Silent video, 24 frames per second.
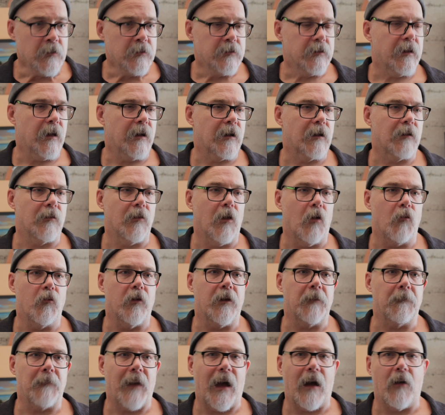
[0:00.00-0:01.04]
You got
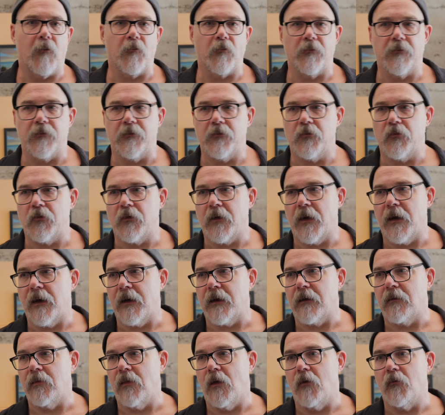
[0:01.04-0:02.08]
glowing mountains, you
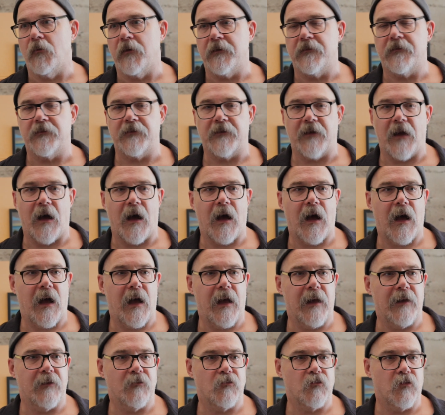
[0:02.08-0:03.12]
got glowing
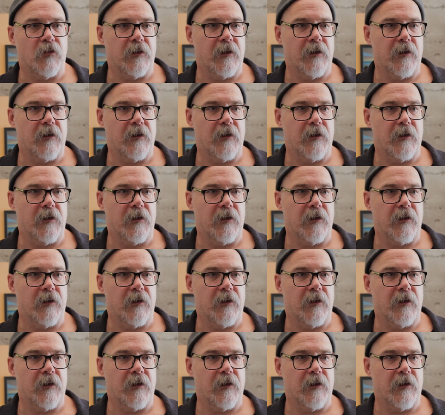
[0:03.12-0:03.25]
skies,